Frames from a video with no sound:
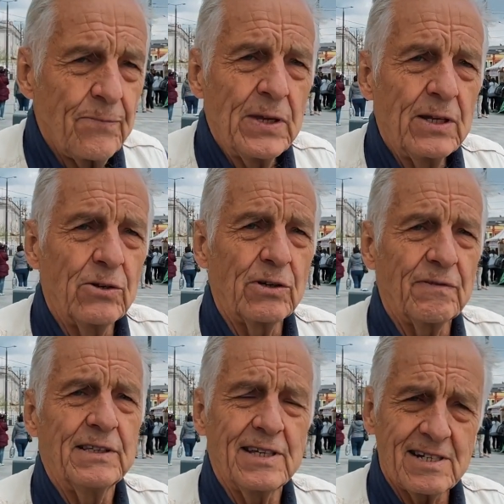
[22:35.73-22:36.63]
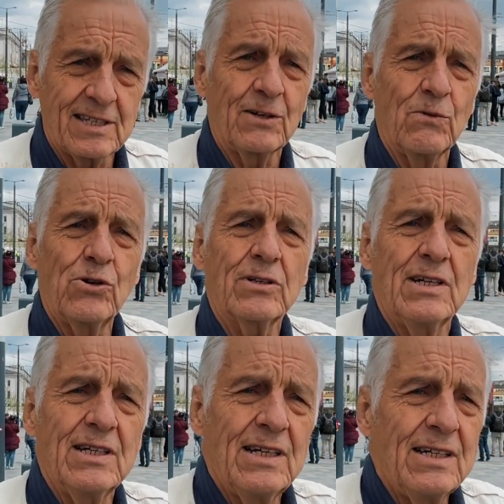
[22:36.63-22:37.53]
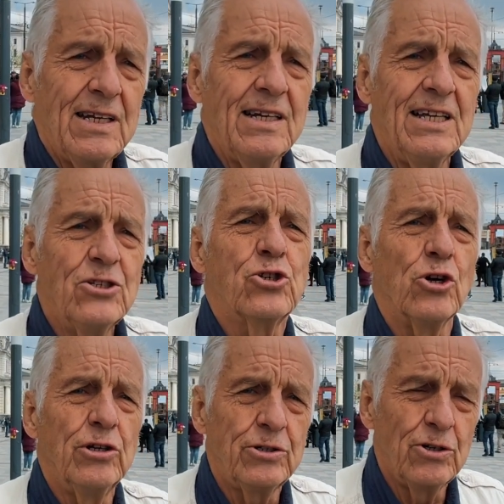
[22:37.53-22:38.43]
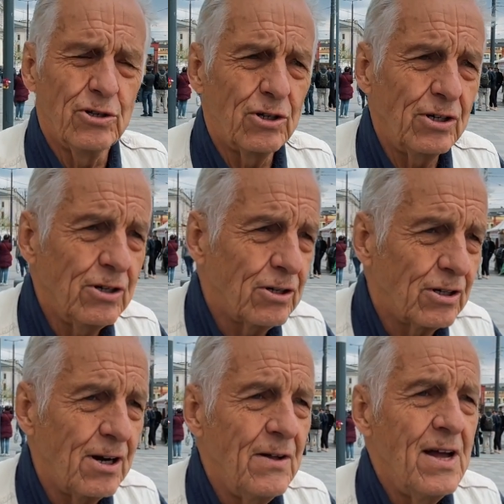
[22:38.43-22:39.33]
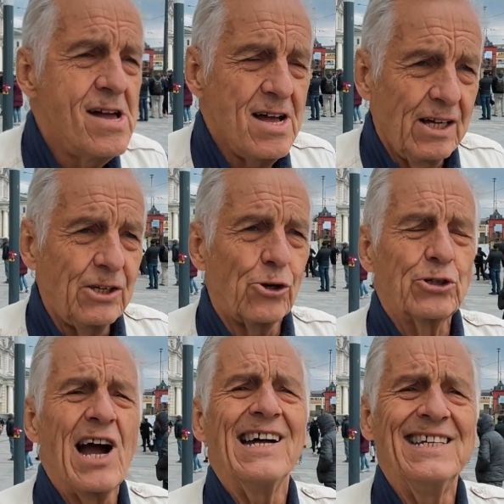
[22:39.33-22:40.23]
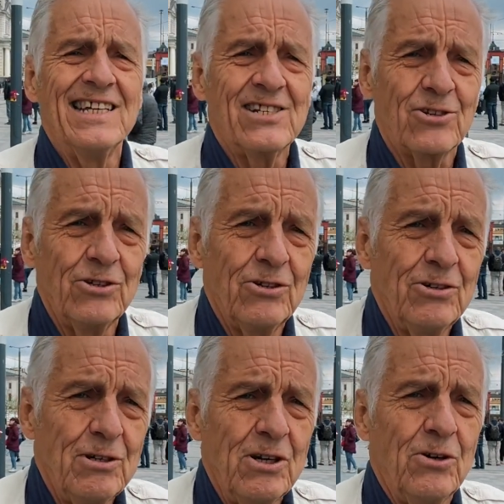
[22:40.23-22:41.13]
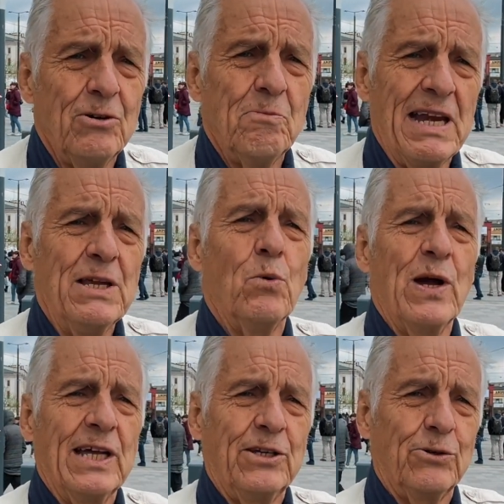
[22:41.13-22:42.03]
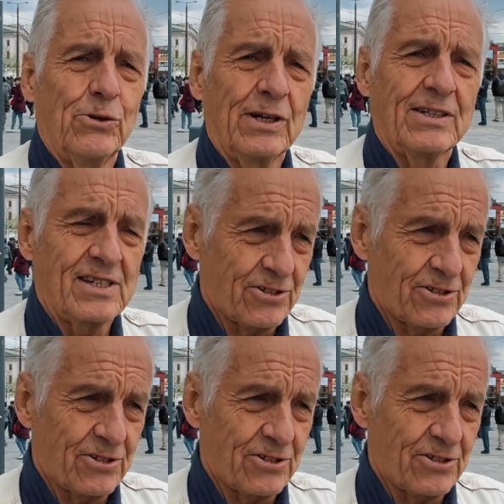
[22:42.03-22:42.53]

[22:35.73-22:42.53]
doing fantastic work, and enjoyed your guidance on many ways during this